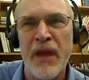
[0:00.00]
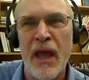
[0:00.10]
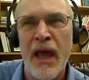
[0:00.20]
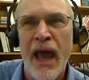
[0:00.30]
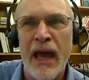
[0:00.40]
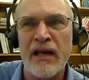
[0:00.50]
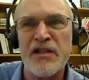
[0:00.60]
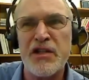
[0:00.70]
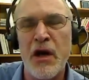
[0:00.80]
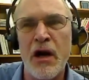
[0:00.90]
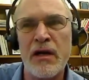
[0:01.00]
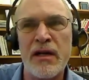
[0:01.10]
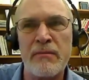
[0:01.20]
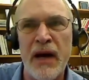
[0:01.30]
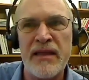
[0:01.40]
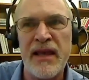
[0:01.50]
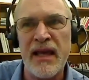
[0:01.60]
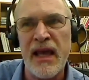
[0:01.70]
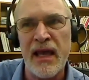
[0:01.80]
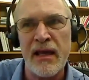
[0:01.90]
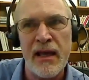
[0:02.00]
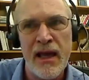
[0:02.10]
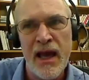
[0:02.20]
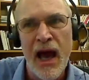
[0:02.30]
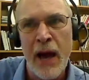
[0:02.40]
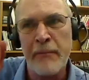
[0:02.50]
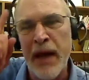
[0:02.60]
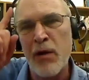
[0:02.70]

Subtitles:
And it started by thinking, I'm better at